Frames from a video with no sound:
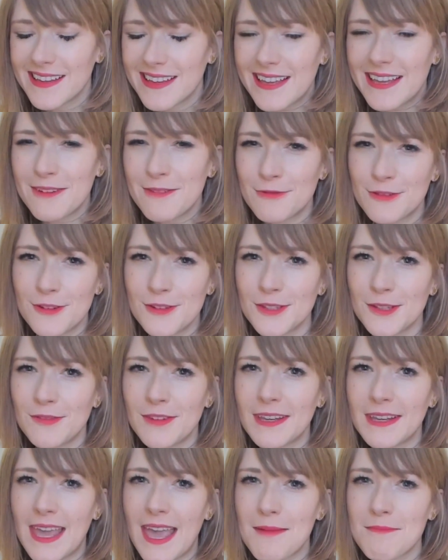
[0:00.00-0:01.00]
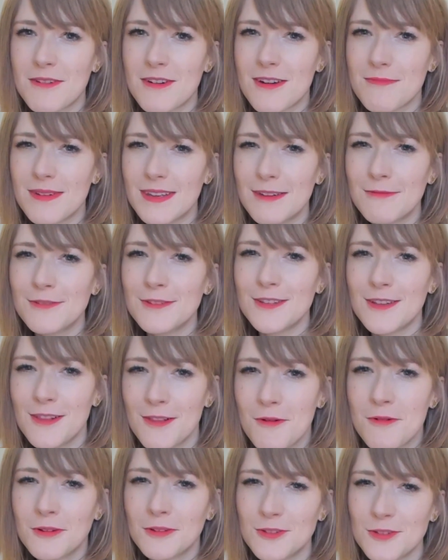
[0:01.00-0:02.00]
in front of the camera but it was a
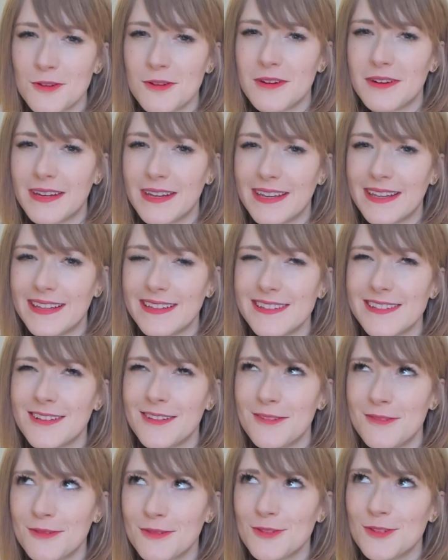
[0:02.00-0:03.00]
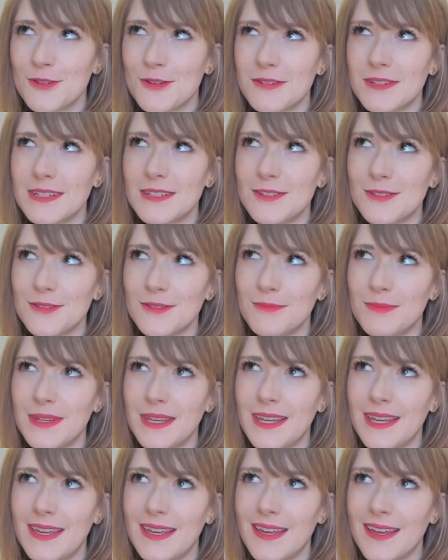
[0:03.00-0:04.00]
long journey. It's a long journey to
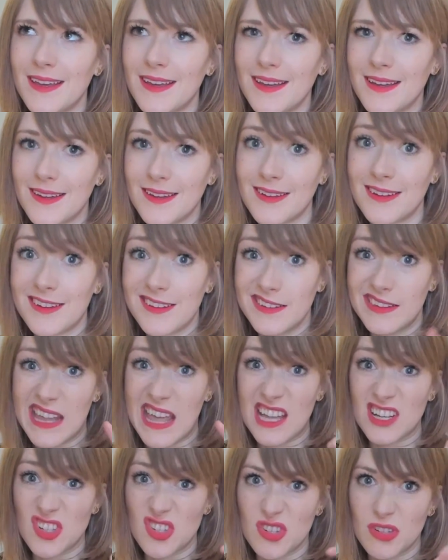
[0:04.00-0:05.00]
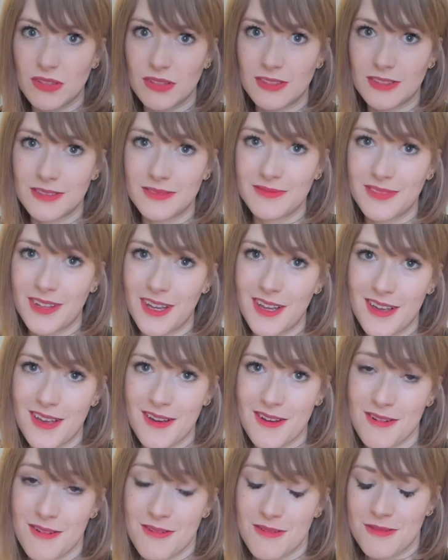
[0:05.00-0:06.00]
be a natural
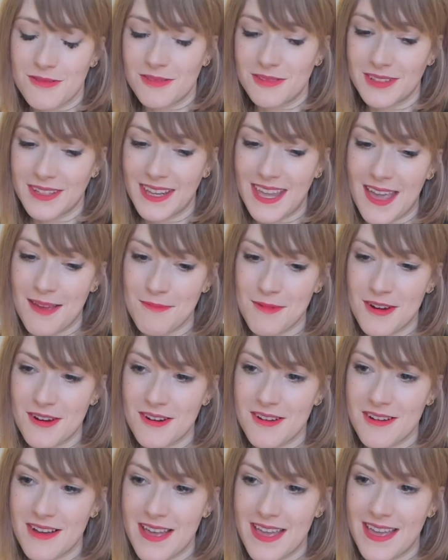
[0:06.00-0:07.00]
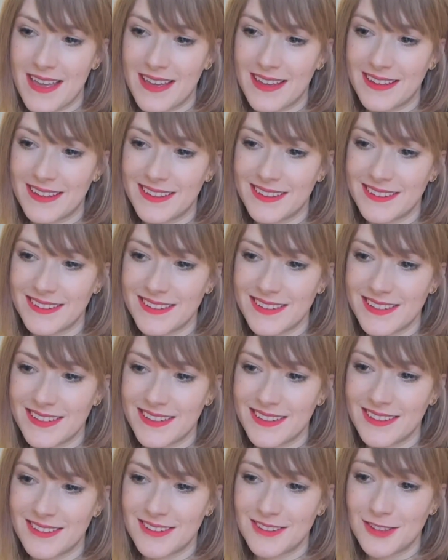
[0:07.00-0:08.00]
on camera and
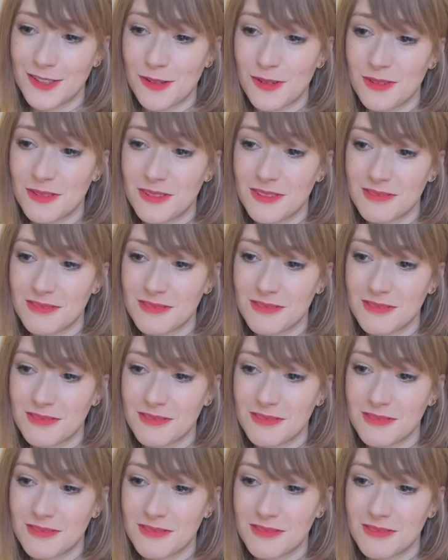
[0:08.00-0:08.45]
uh, talk